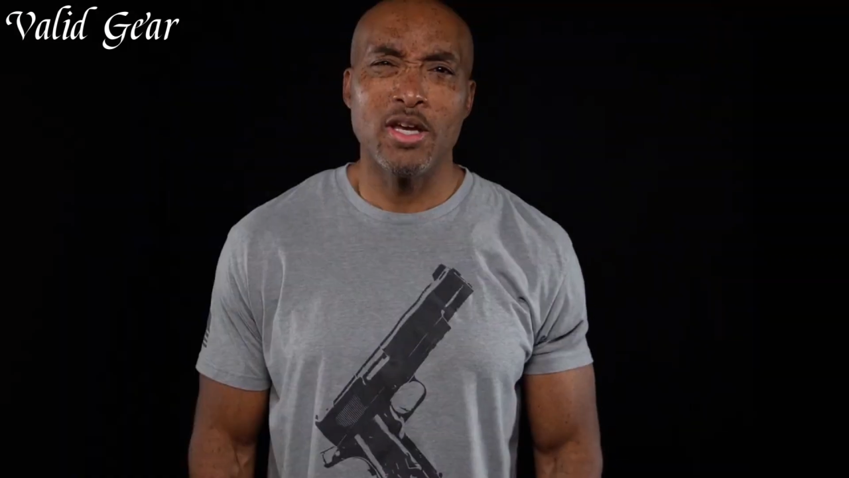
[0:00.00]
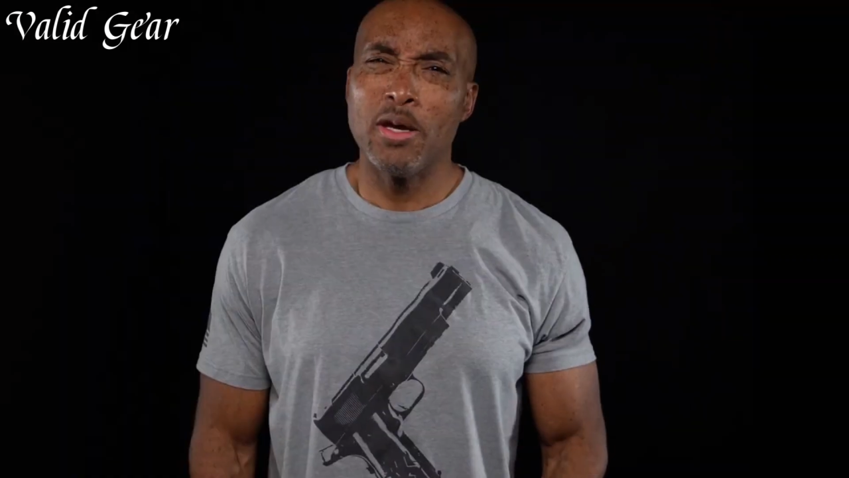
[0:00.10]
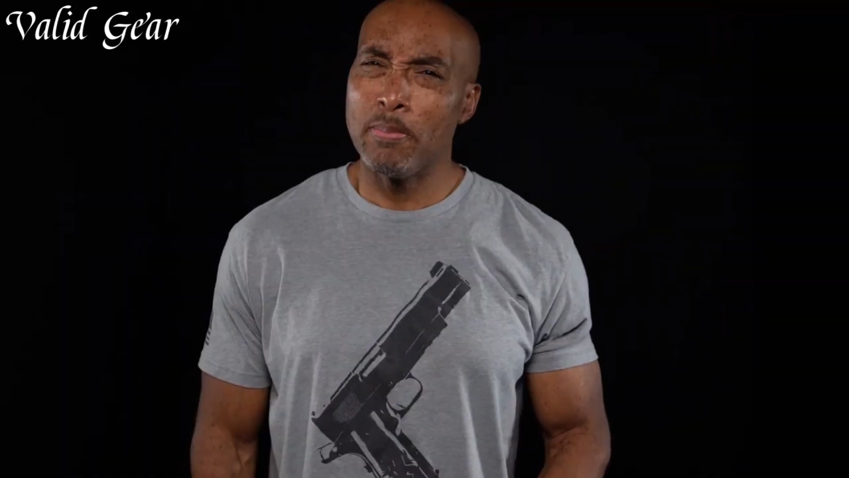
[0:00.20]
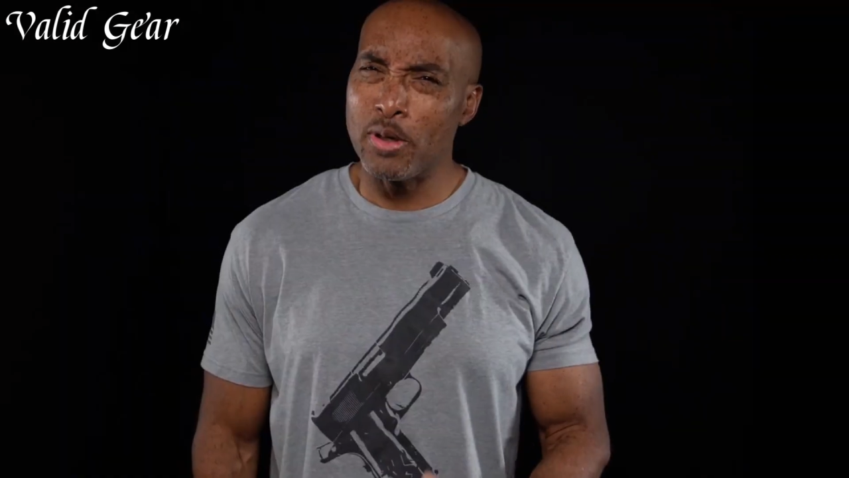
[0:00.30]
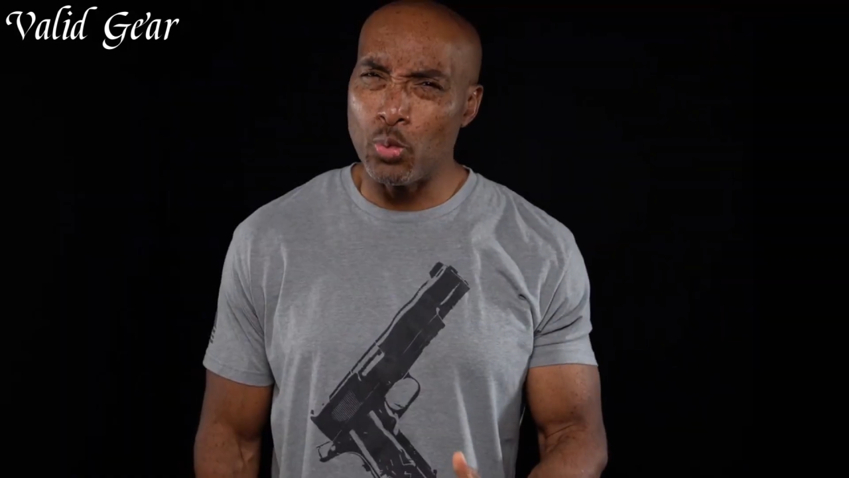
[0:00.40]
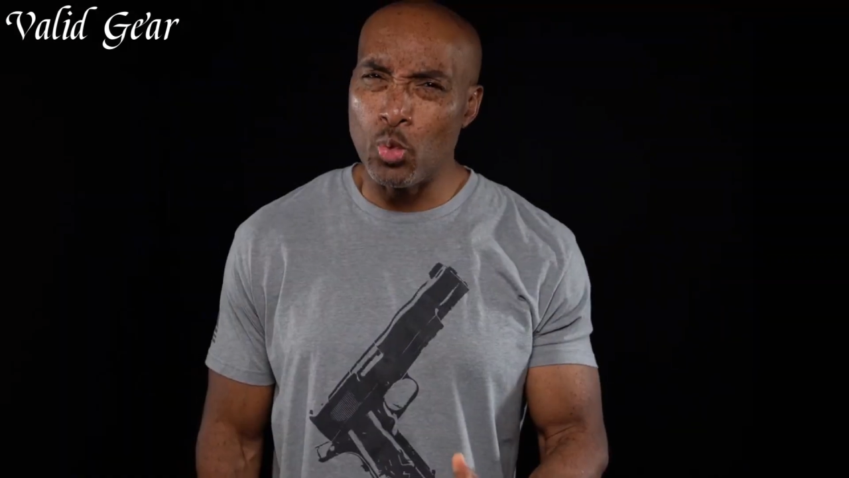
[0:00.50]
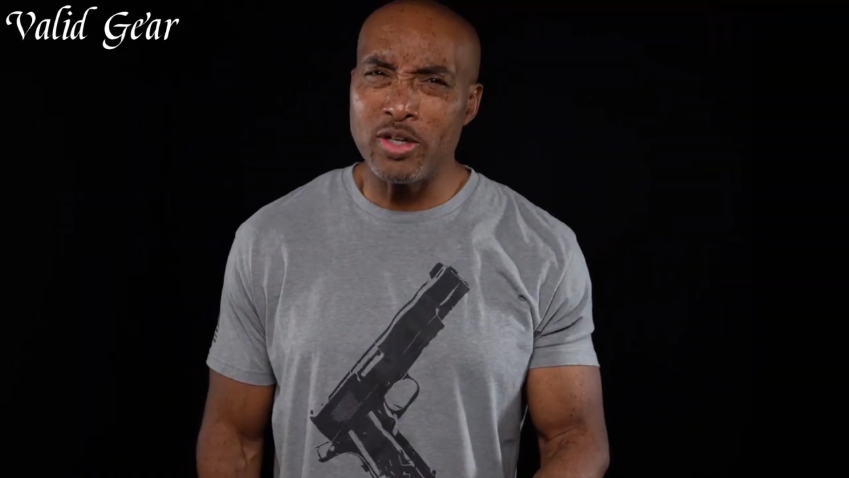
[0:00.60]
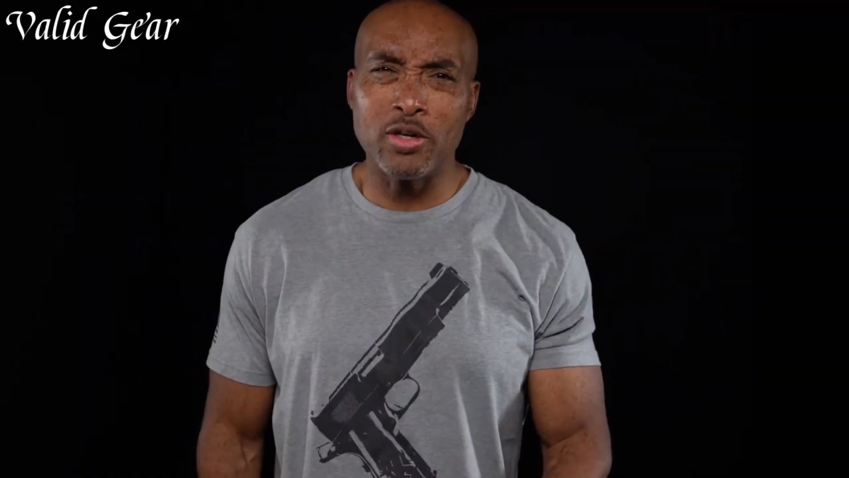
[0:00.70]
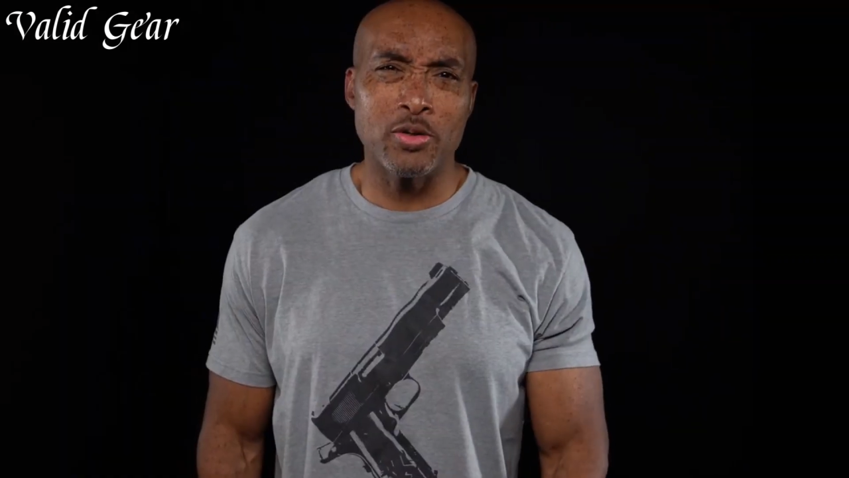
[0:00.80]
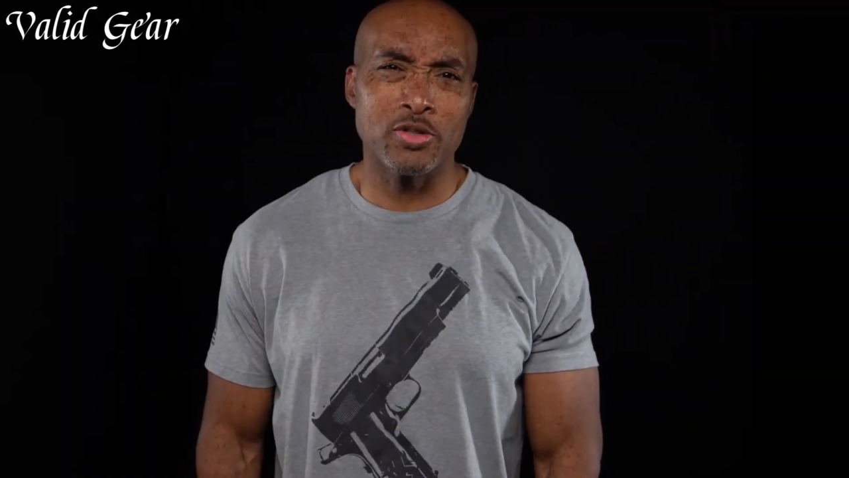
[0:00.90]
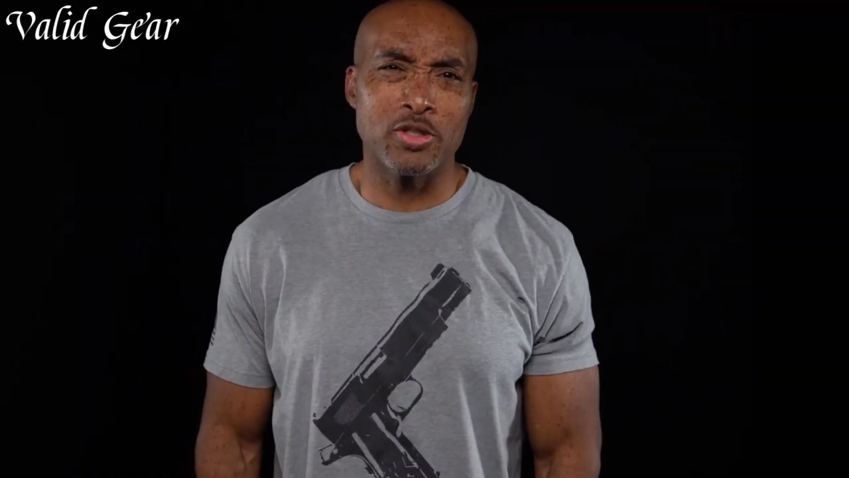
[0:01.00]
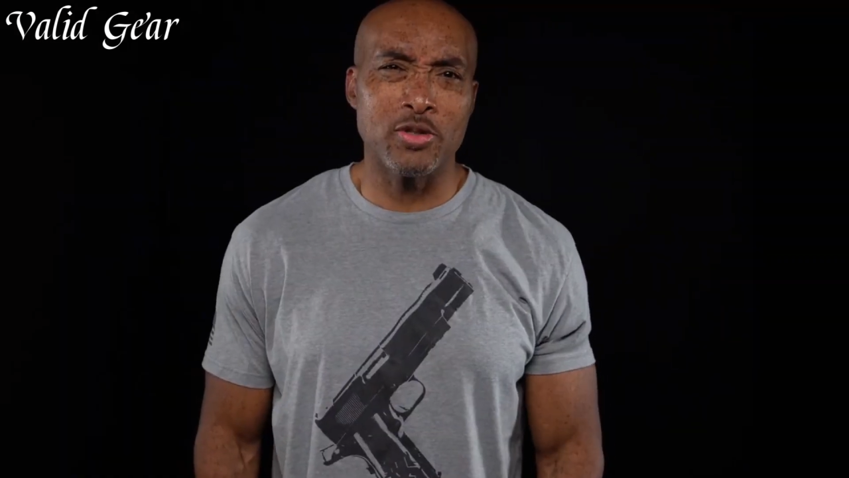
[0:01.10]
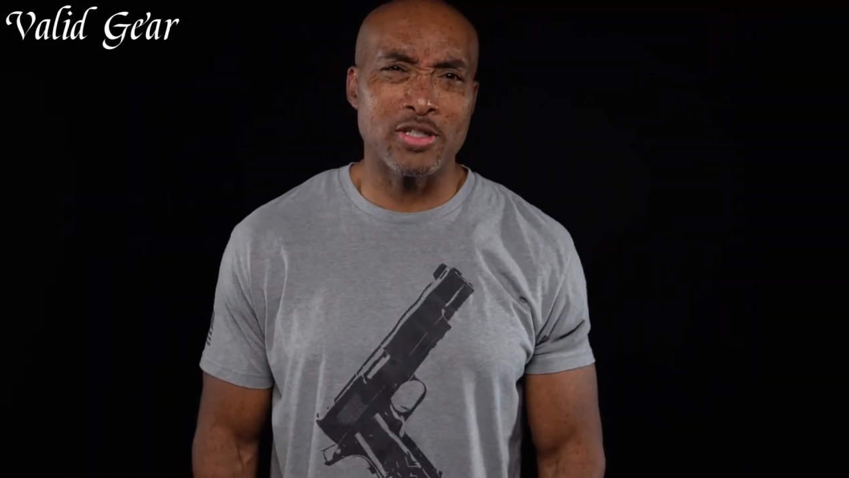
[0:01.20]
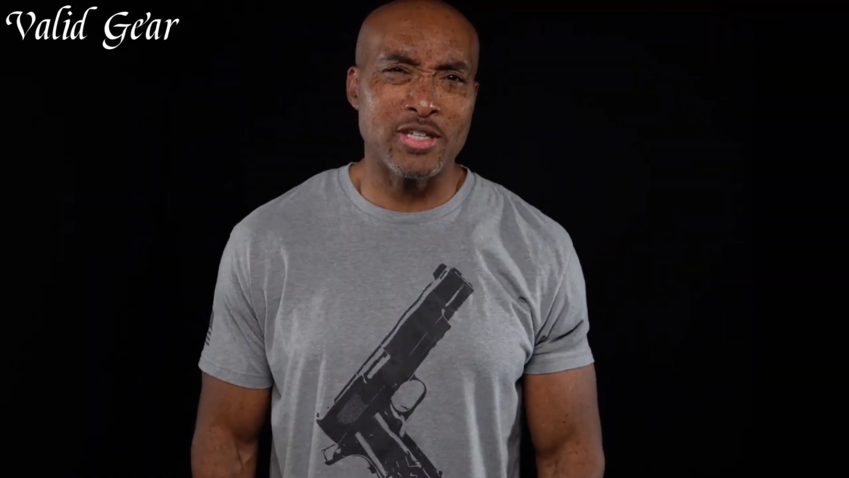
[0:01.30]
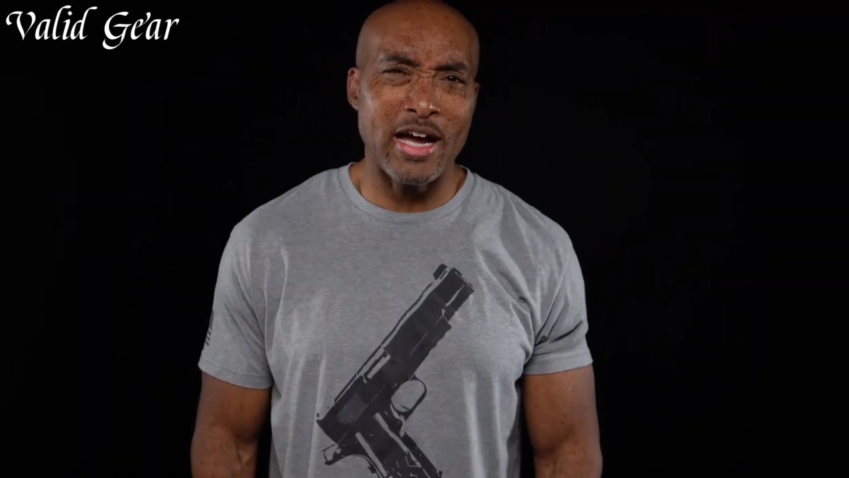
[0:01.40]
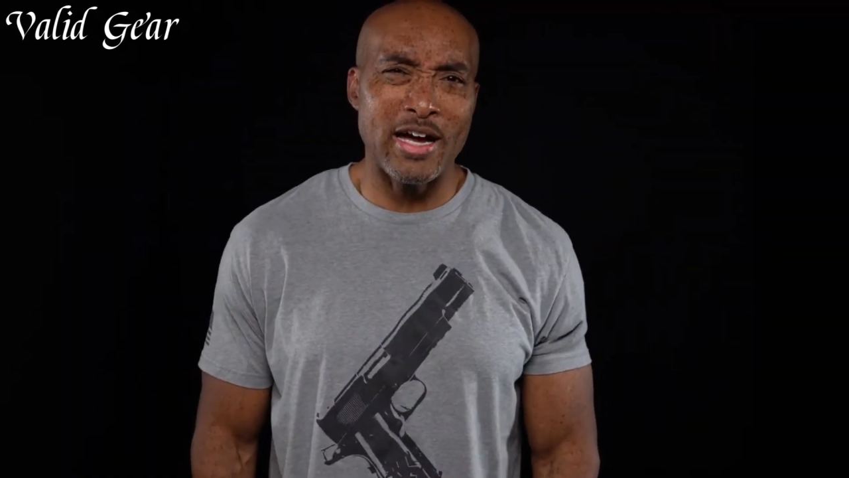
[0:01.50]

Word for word: The Bull Commander's shortened